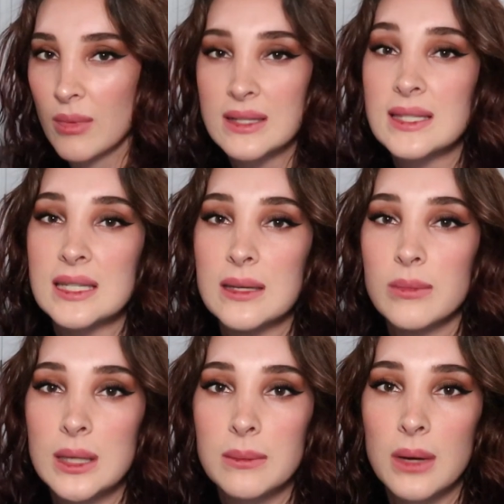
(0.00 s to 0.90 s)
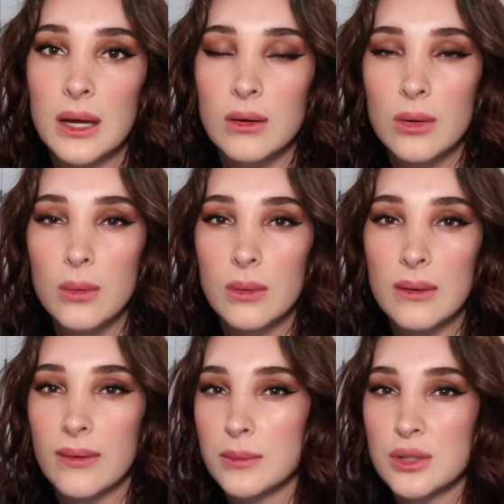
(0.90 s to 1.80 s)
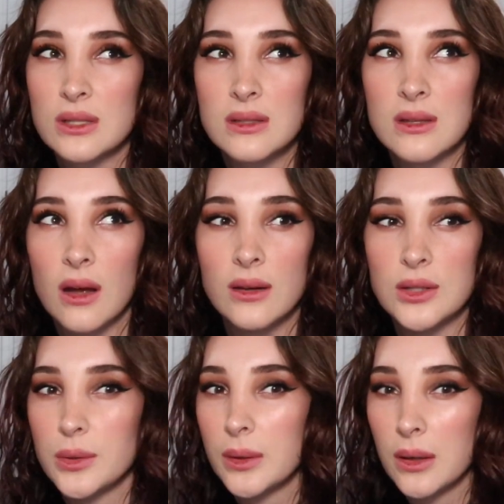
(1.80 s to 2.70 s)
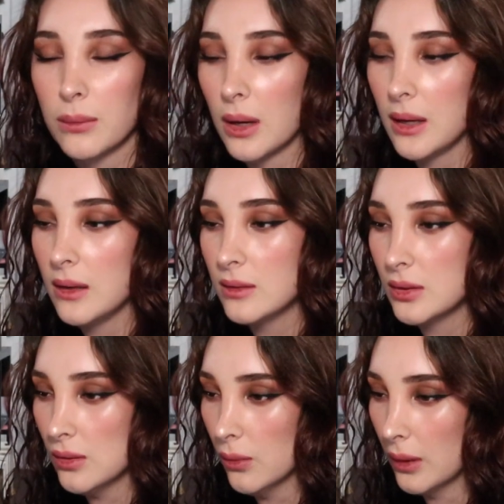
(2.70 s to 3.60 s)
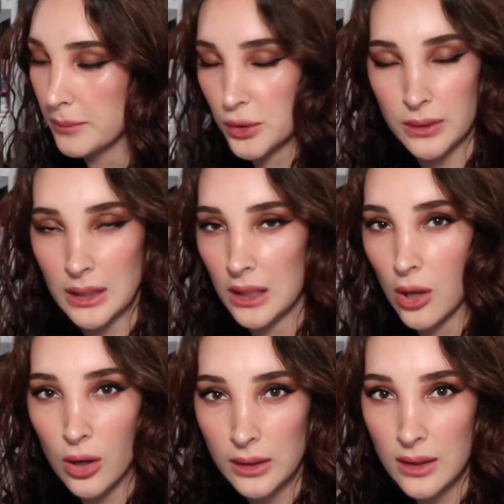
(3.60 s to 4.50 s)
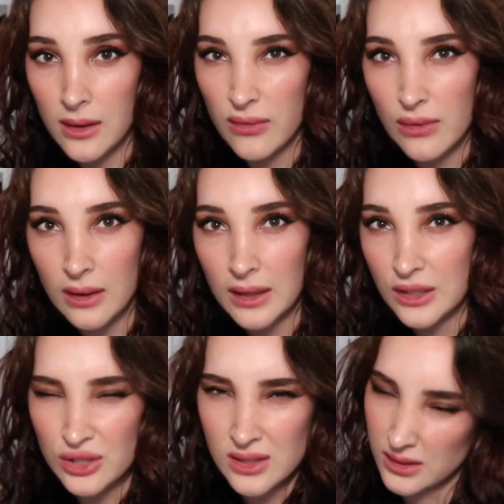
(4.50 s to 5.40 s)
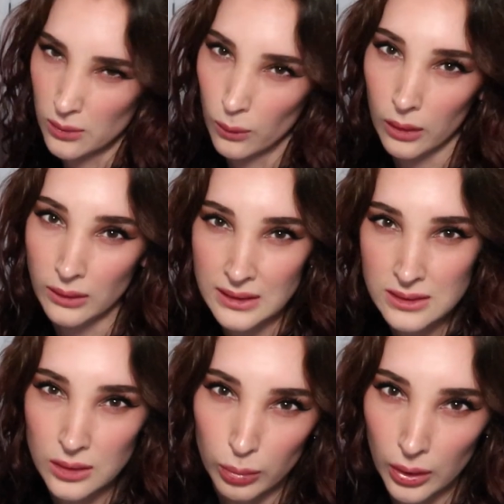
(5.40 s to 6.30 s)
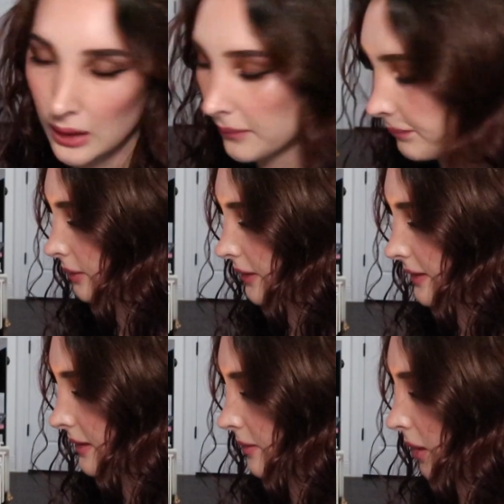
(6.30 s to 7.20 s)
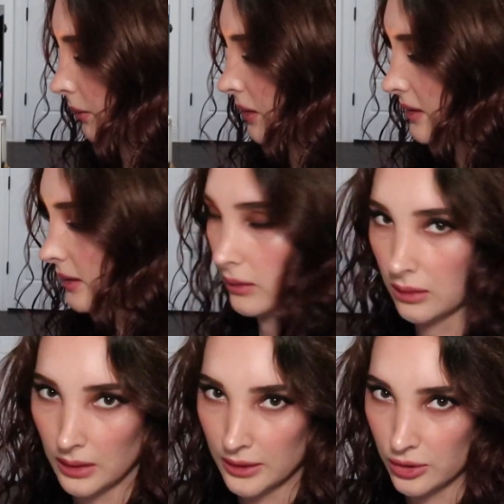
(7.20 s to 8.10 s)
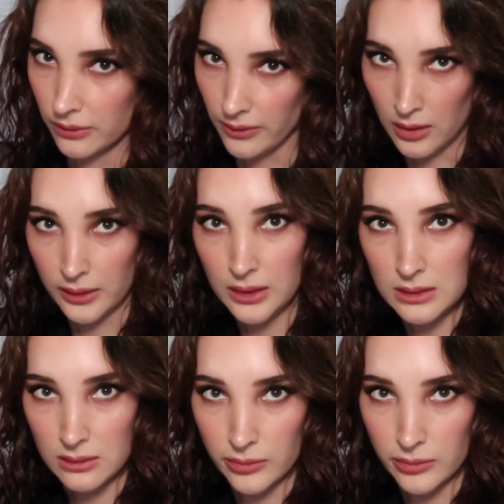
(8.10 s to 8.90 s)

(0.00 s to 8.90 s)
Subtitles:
I steam them, I don't know if I'm just not doing it right or I'm doing it long enough, it just doesn't work. They still break. But this is my recent collection of oddities.